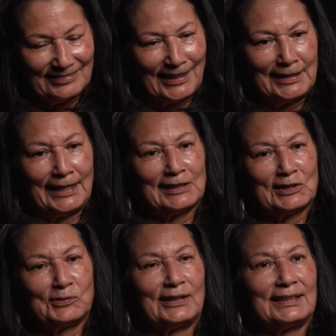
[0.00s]
I
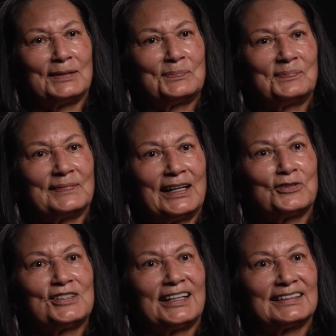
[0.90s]
dance with him
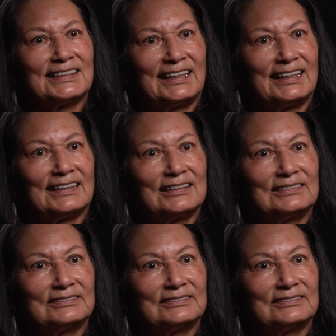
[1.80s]
every chance I get.